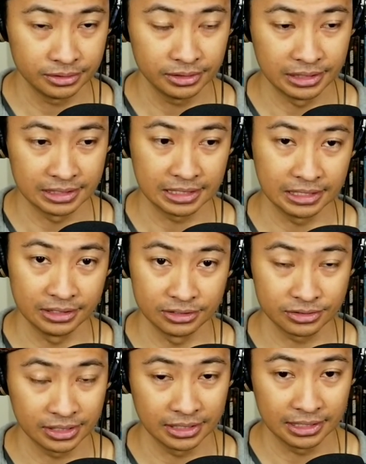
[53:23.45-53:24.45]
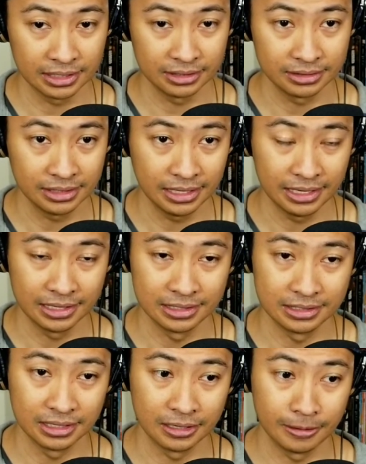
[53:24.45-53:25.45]
in Titans right now,
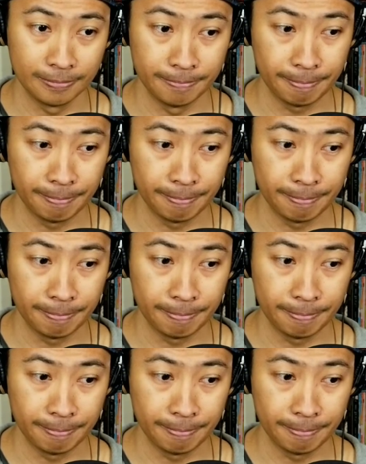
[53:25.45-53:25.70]
and. Um,